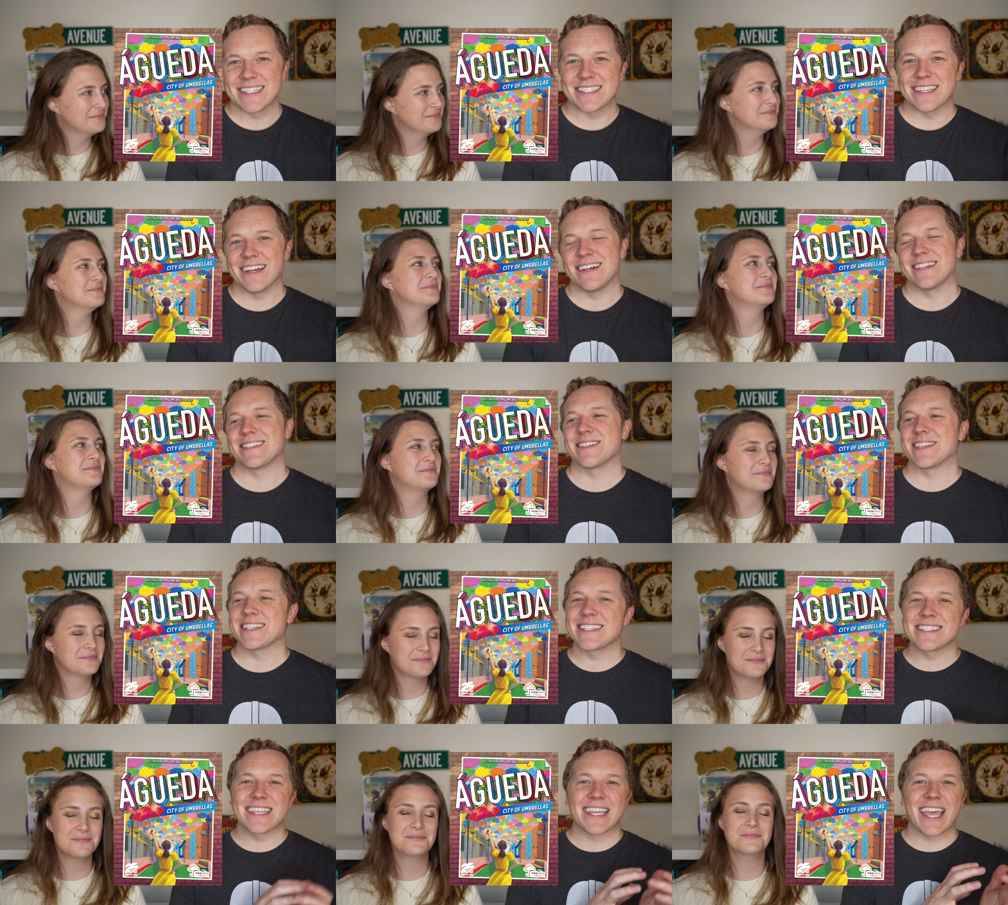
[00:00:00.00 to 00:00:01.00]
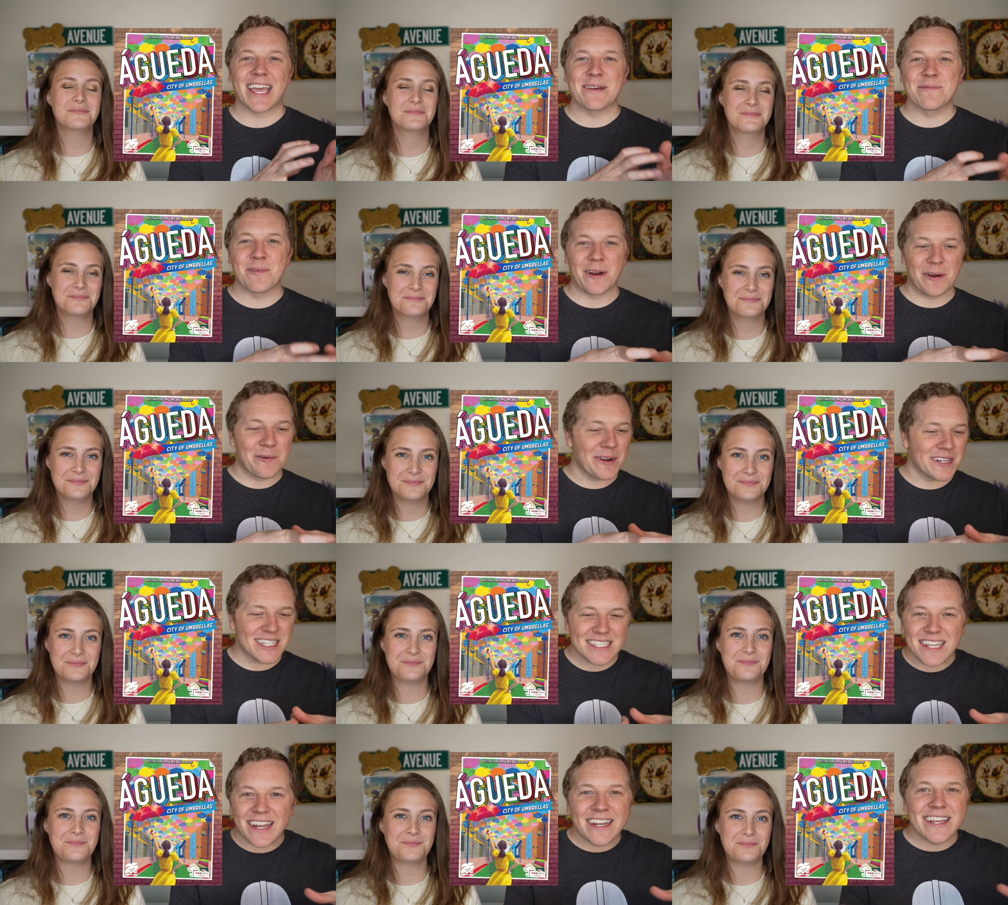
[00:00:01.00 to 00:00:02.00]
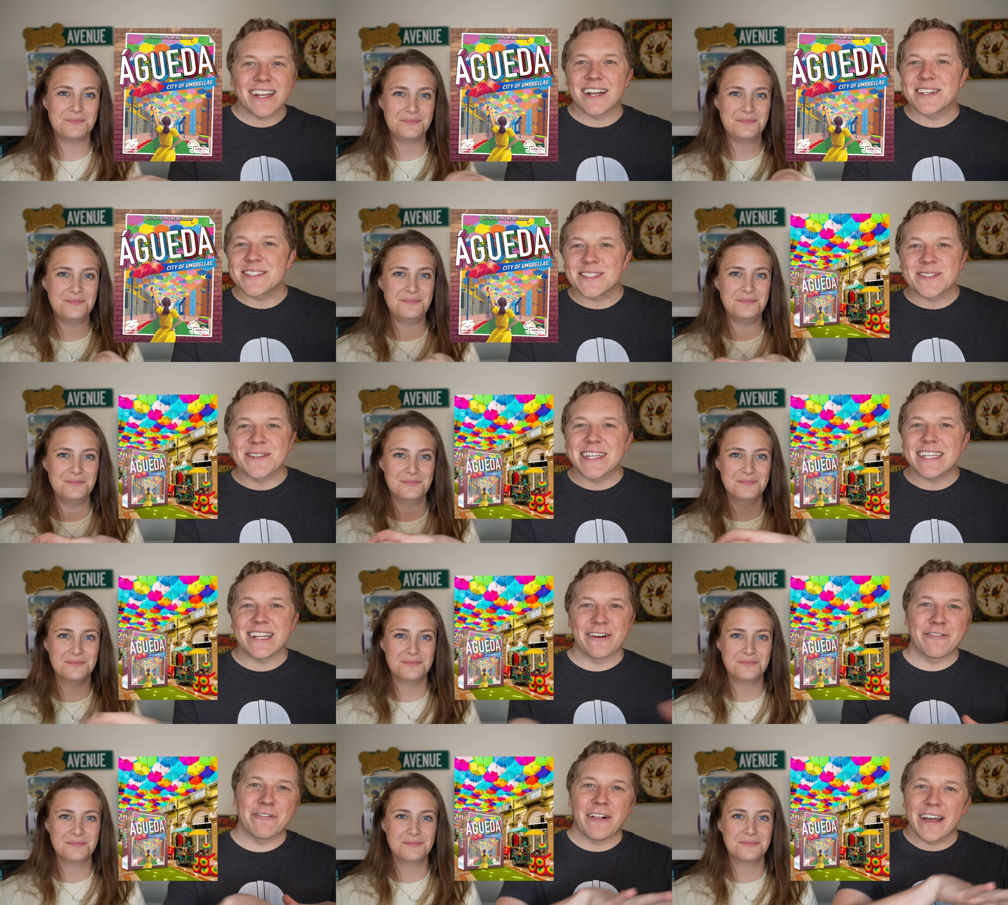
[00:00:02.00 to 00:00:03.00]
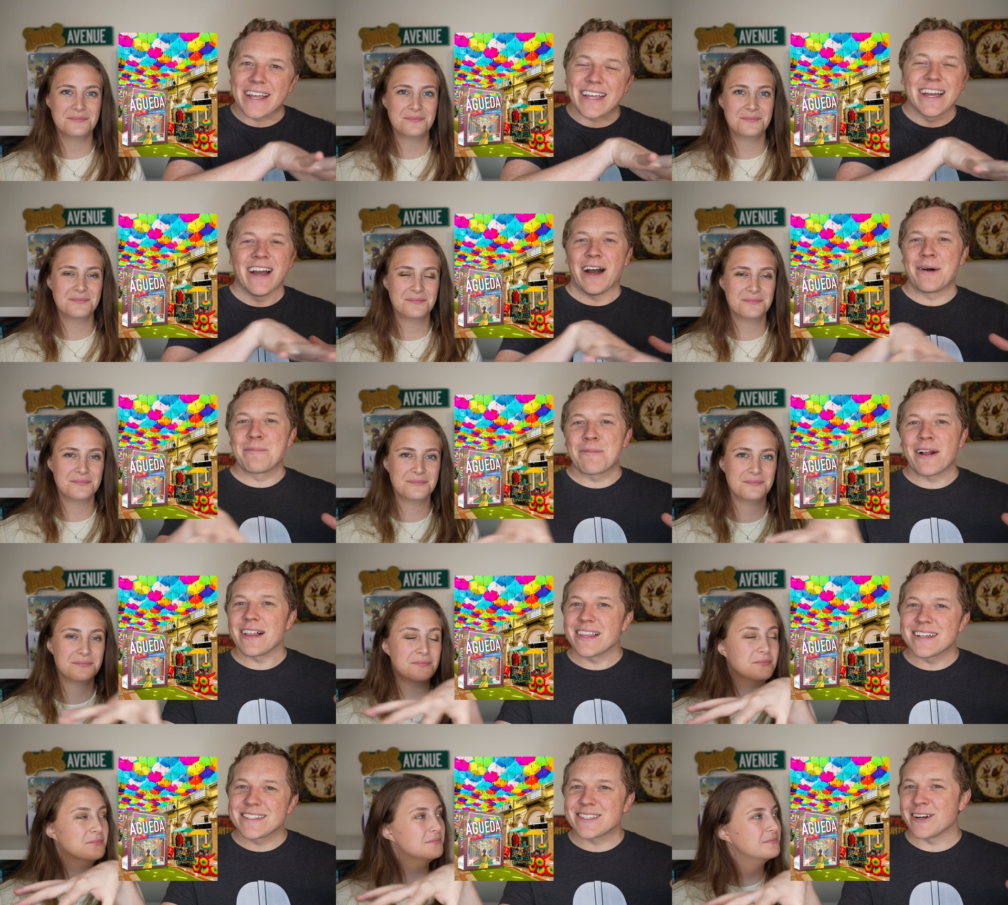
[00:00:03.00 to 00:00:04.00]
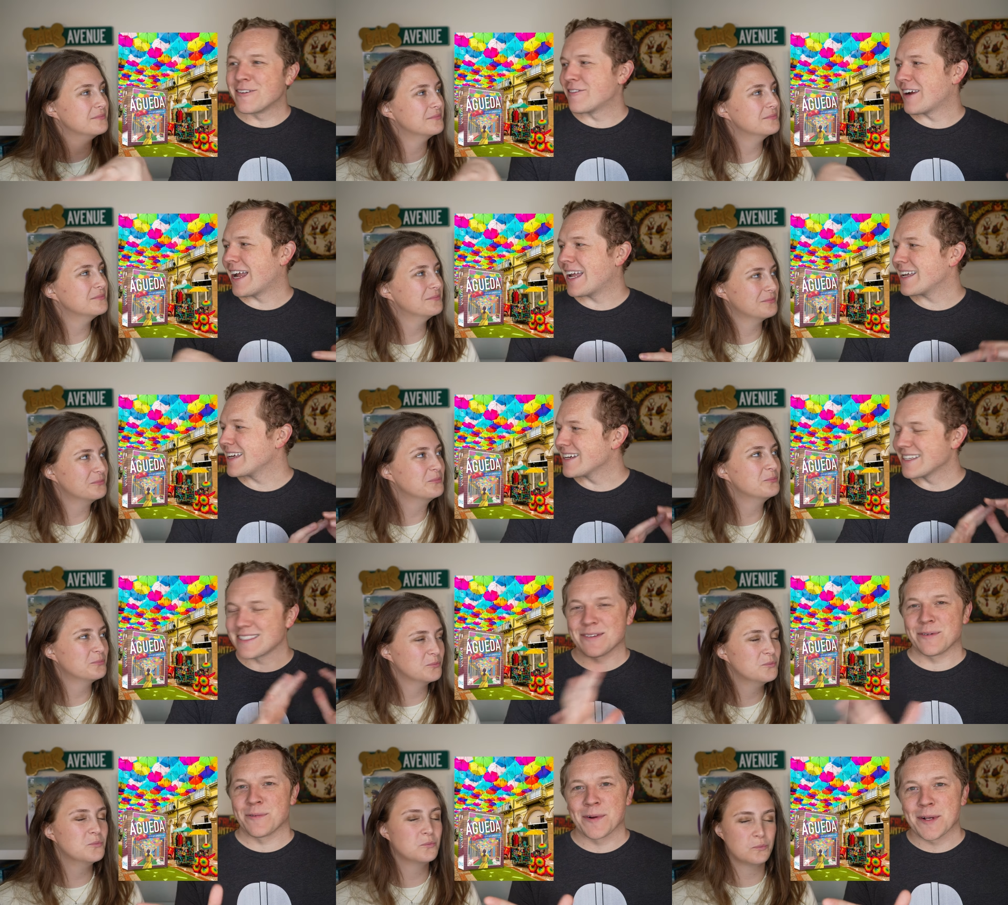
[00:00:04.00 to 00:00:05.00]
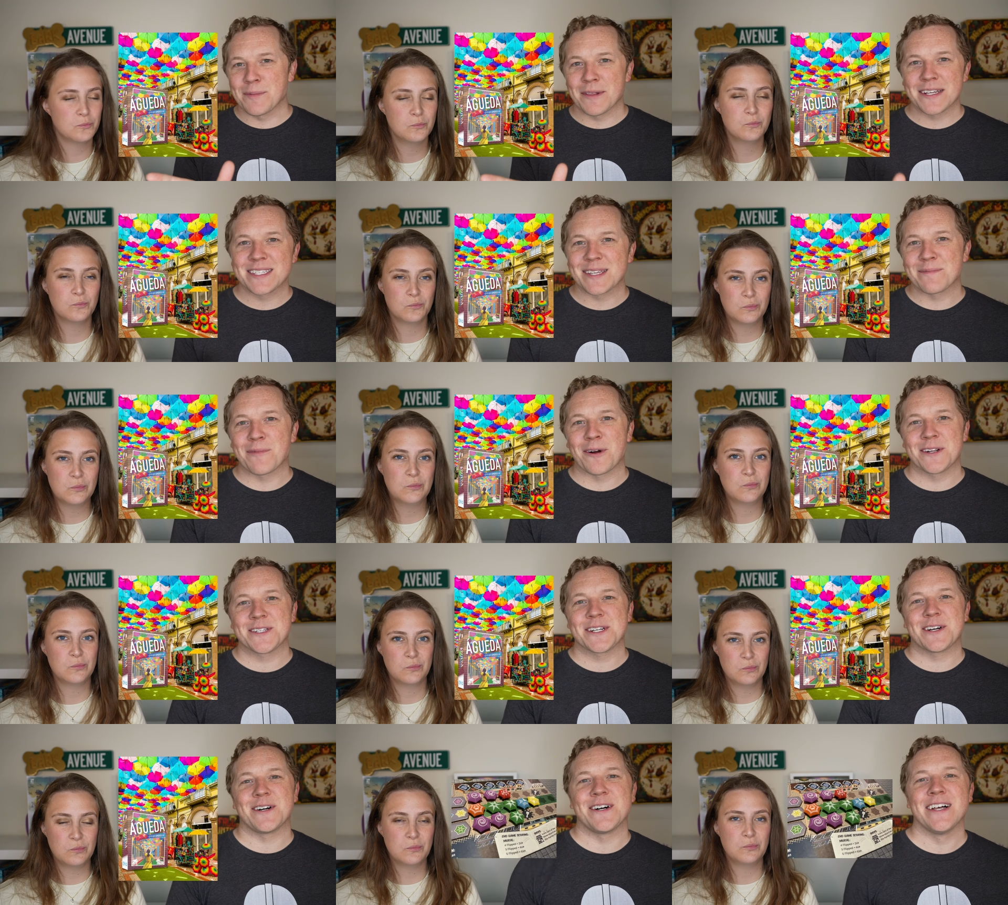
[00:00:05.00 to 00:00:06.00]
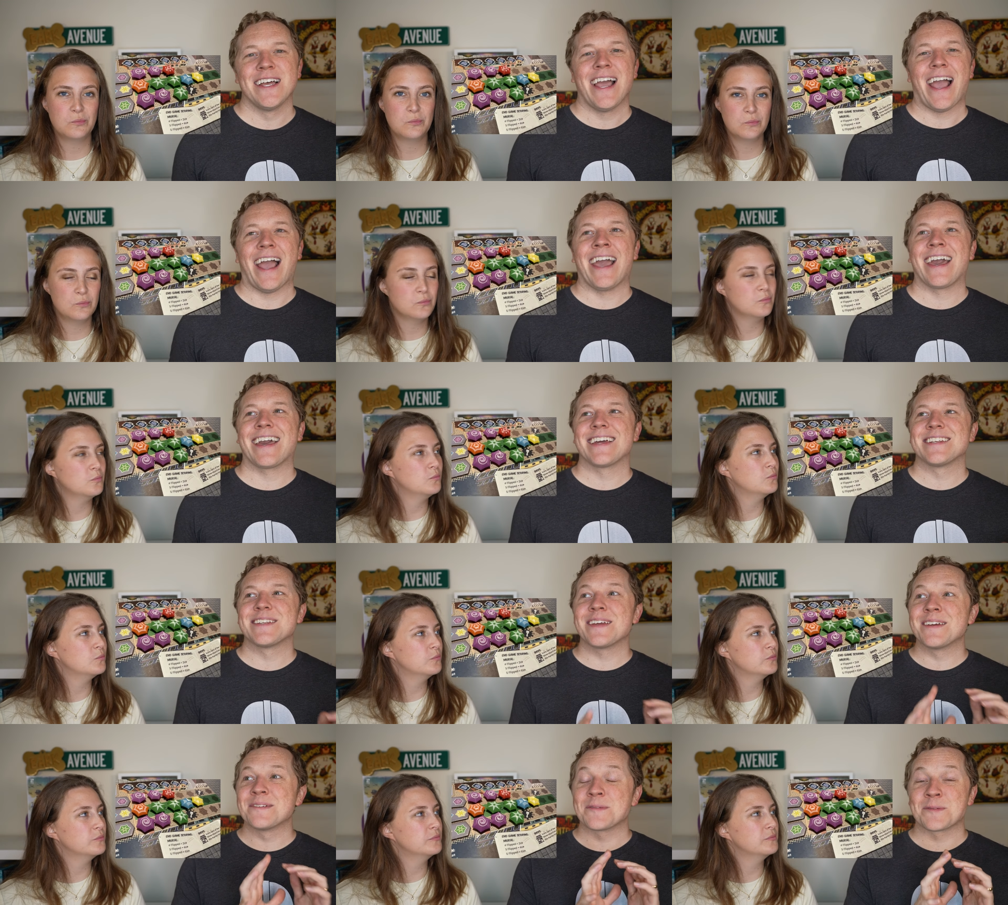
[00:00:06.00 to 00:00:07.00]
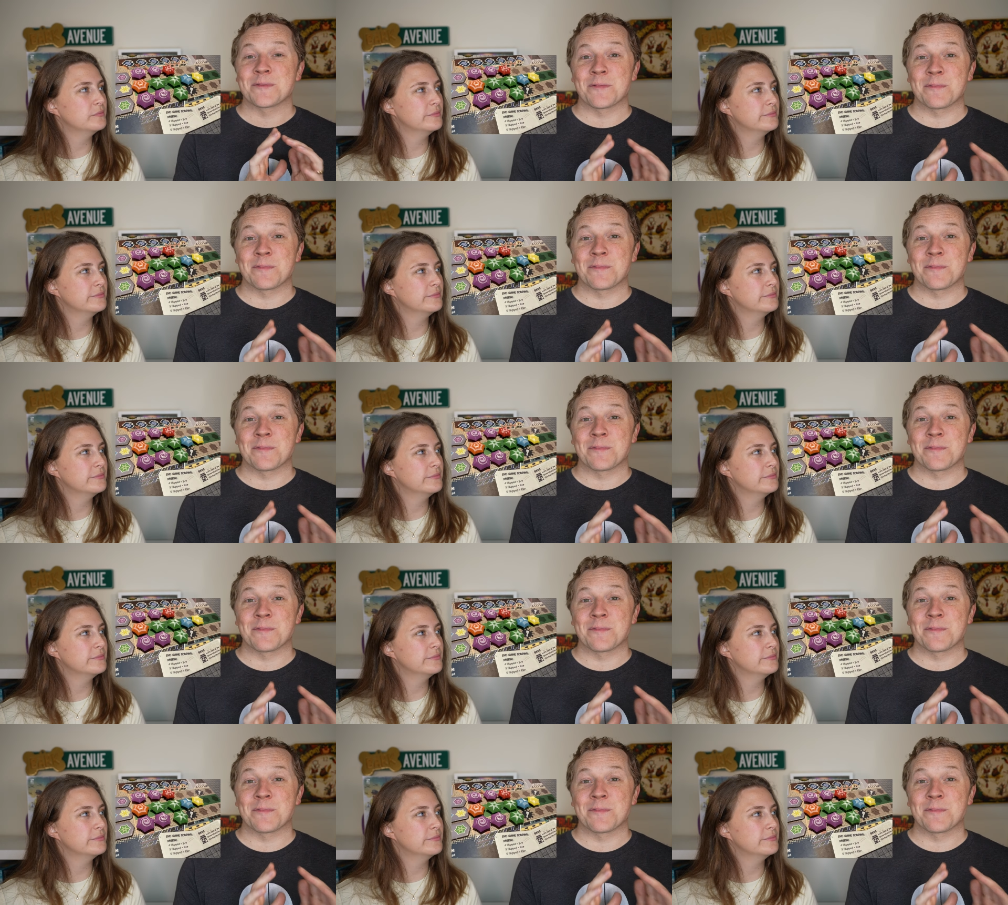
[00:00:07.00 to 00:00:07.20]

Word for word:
Speaker 1: Uh, so this is a game where we're designing a street of like umbrellas overhanging. It's a real place in Portugal and it is